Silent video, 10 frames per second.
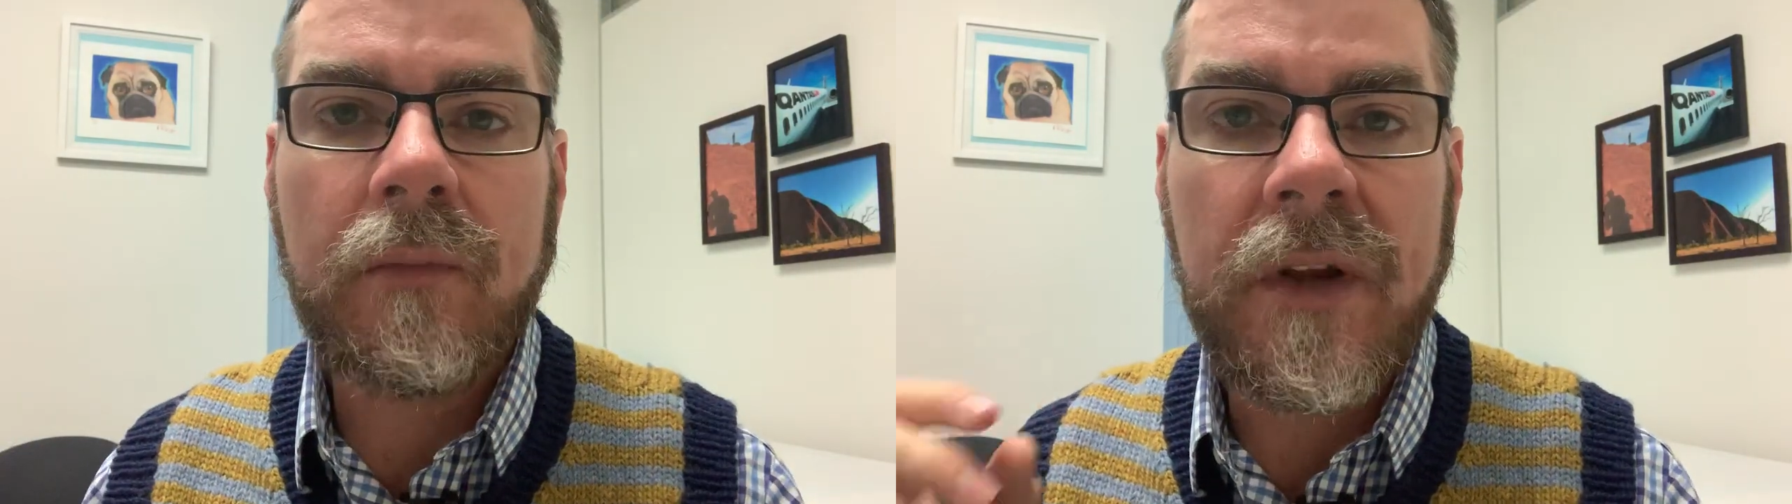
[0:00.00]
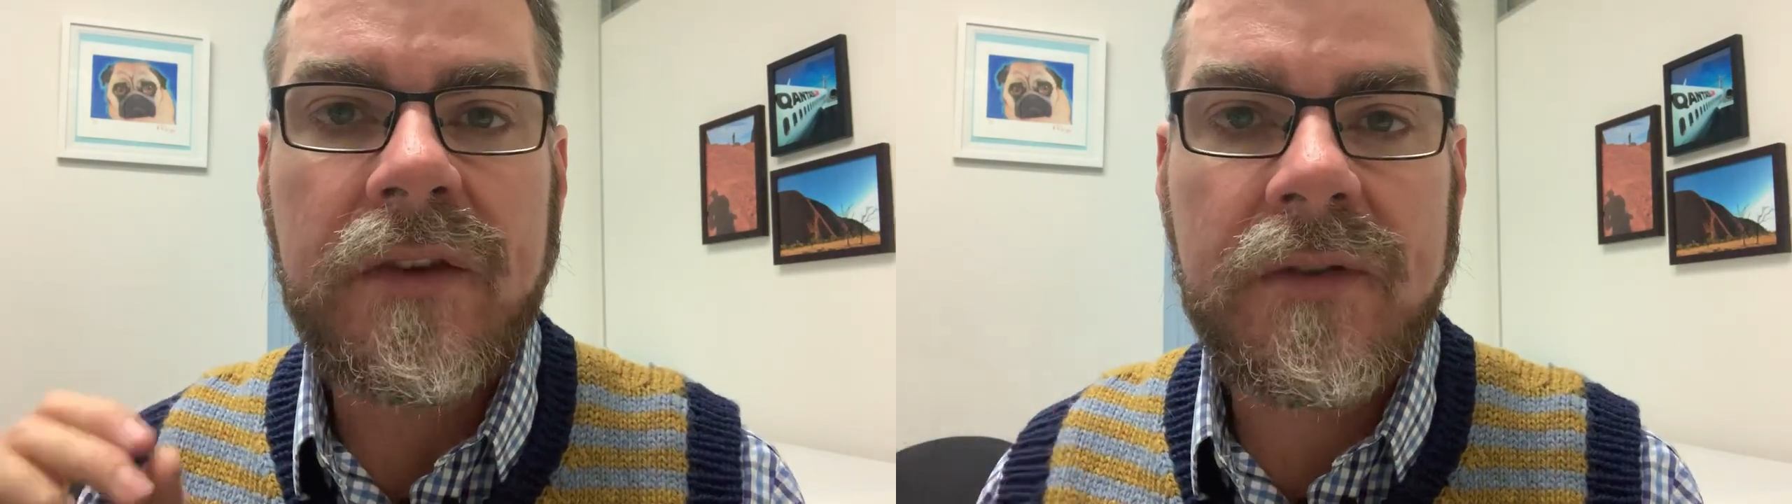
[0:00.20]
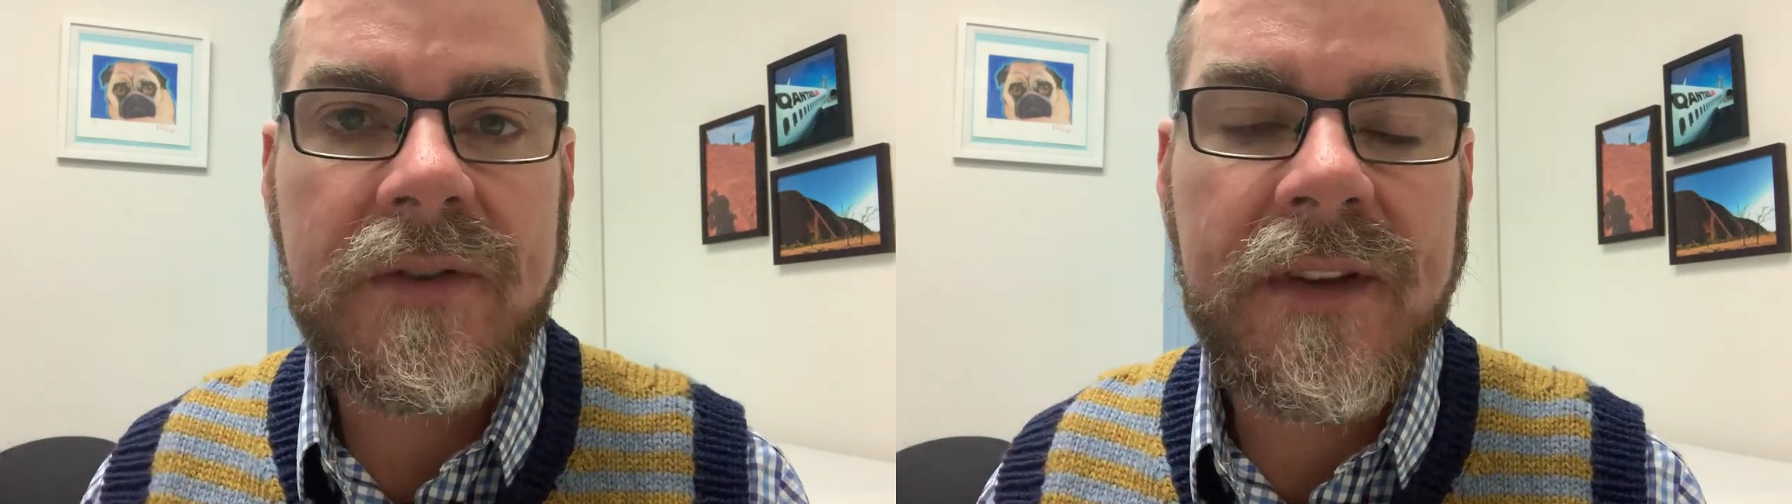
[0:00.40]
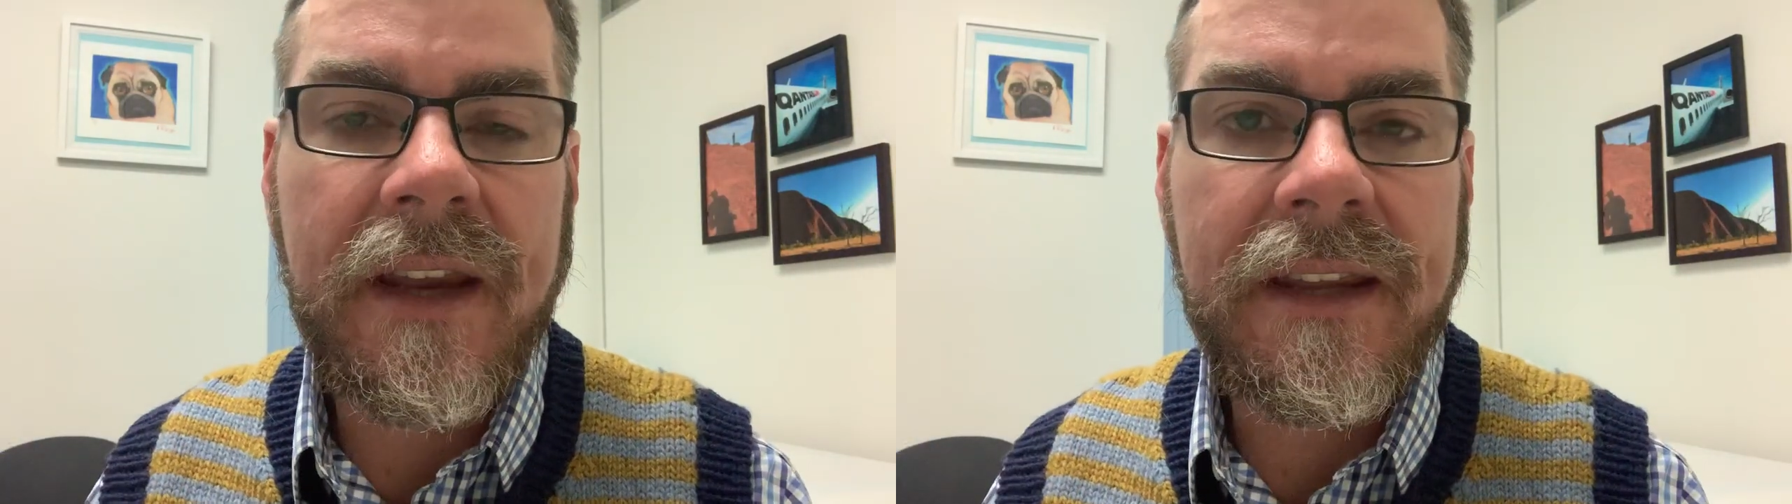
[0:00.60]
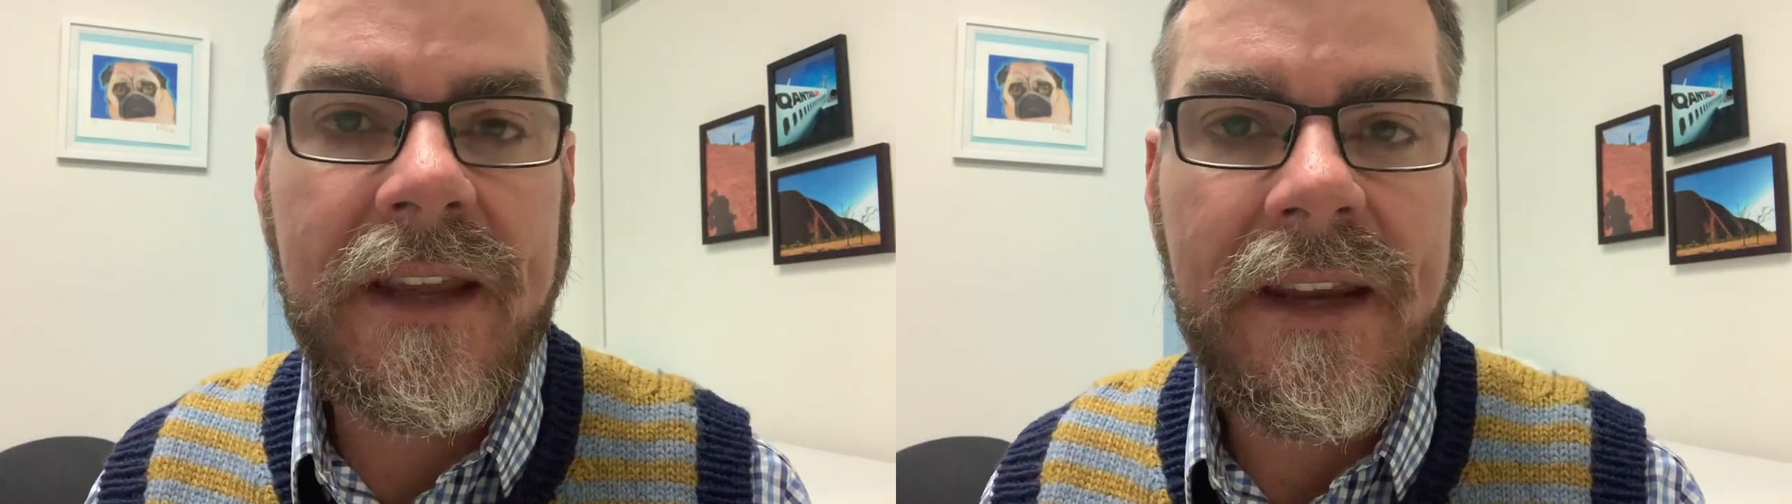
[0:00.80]
we do
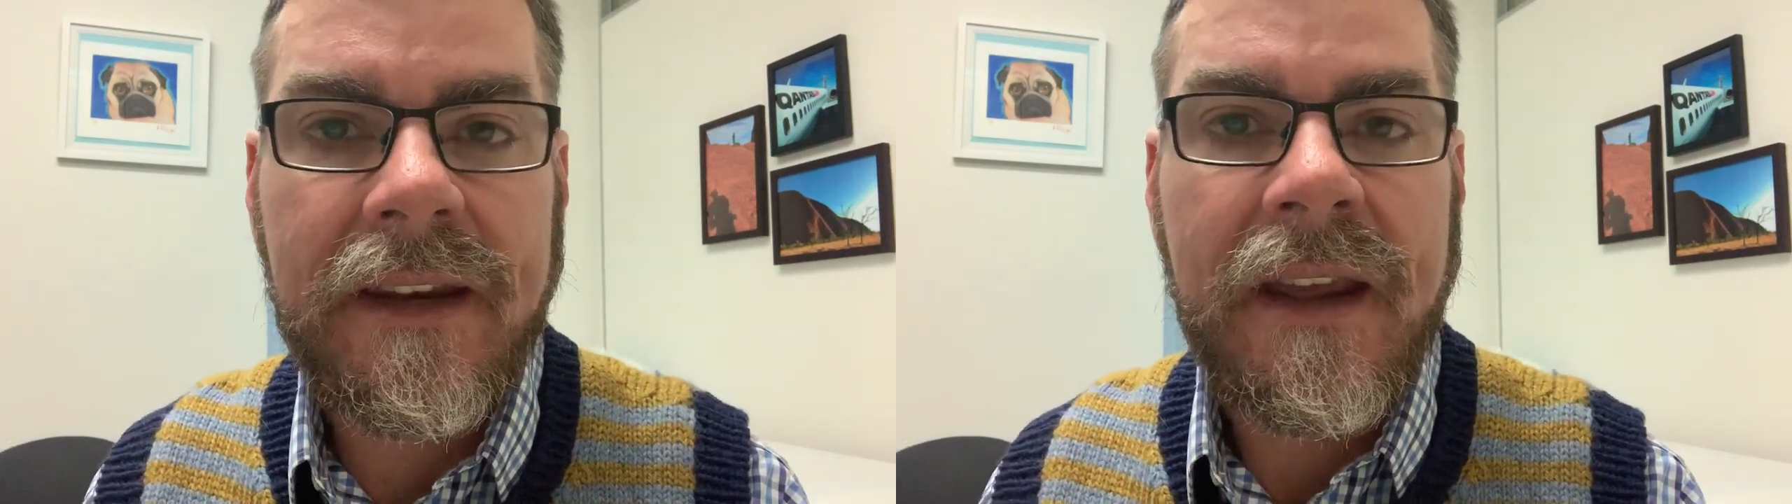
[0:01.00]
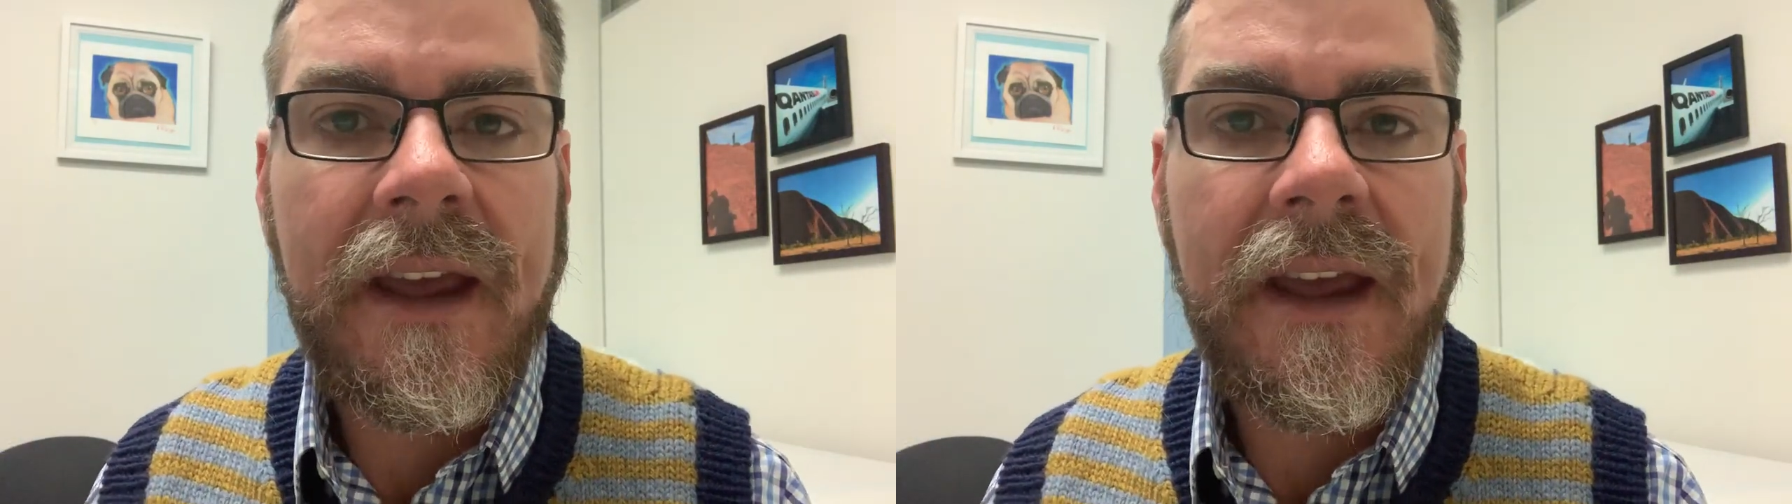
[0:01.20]
say get